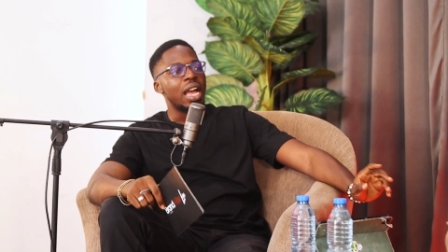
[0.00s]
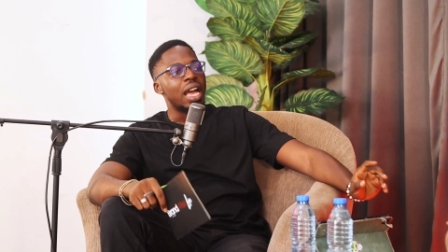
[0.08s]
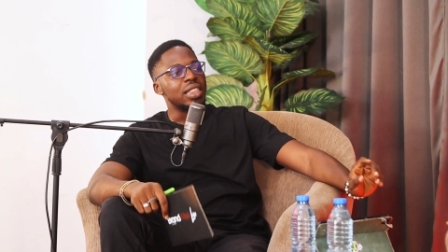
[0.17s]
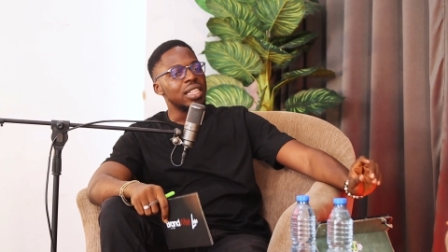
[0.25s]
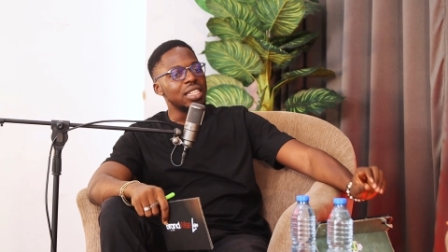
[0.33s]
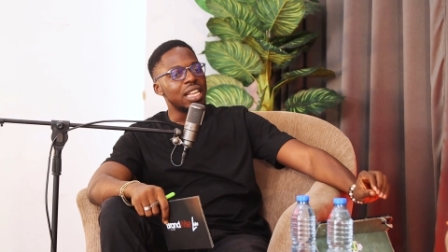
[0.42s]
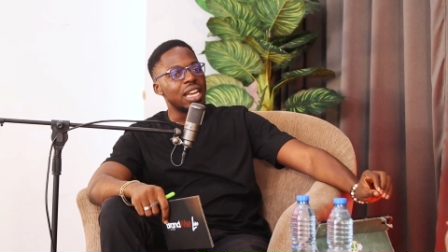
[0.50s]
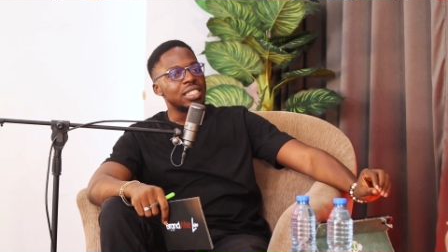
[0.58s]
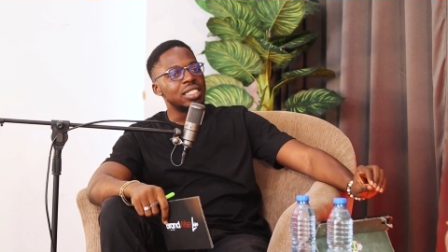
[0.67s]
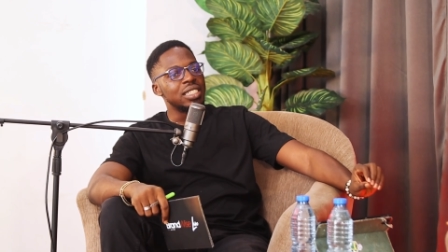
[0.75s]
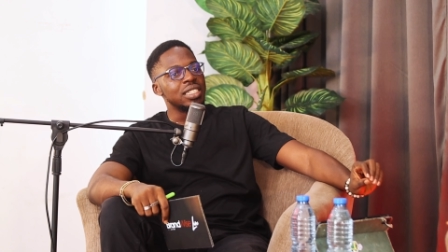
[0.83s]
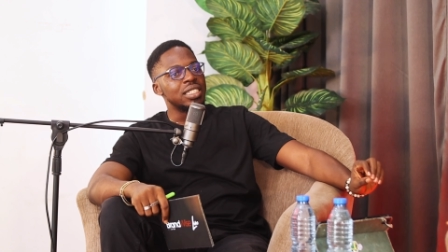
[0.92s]
I think there
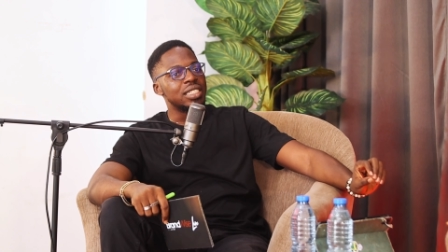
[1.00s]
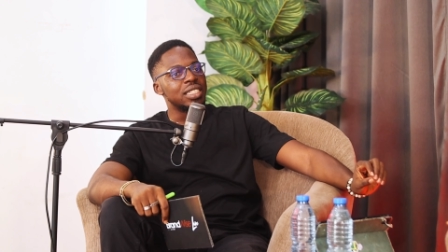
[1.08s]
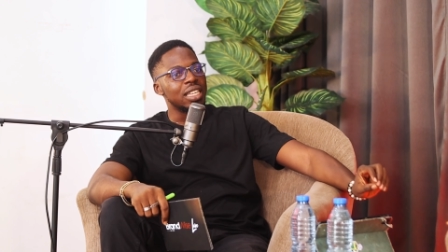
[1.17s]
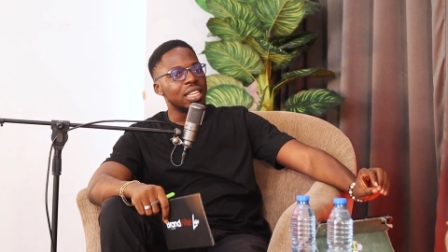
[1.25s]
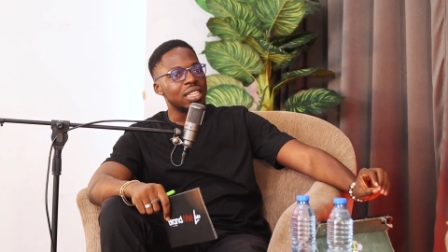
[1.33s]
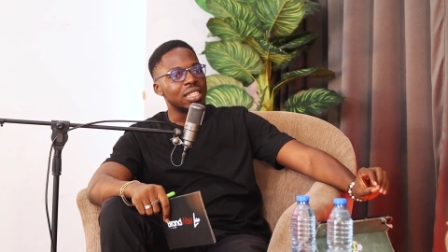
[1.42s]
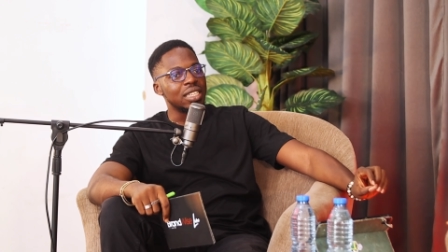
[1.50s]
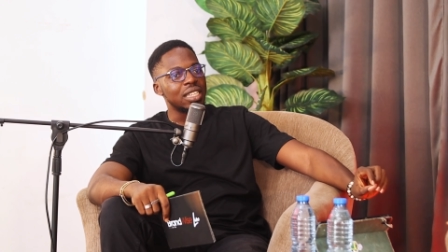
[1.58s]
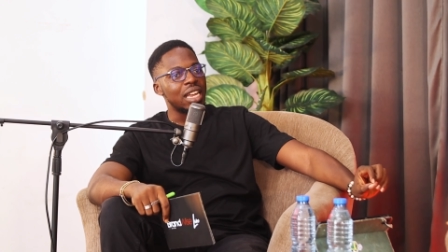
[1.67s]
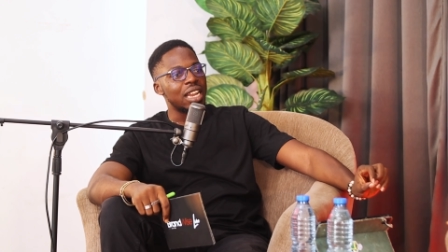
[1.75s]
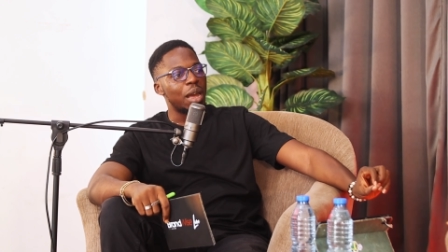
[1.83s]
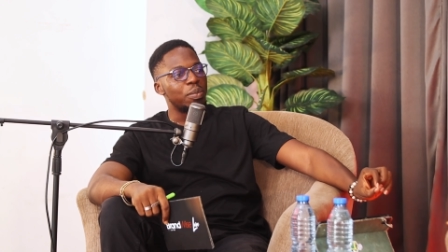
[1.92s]
is this thing
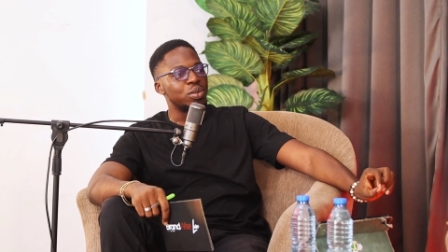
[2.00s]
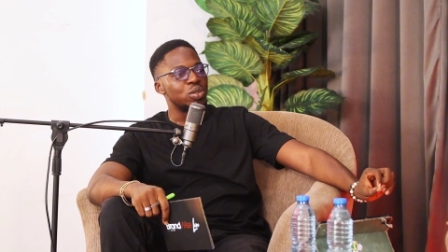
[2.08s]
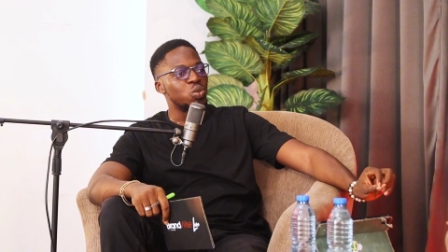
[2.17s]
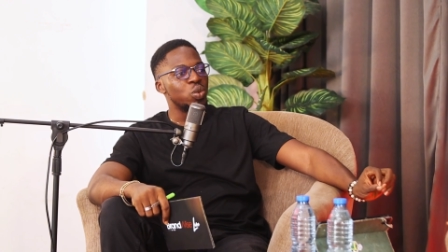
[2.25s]
that happens.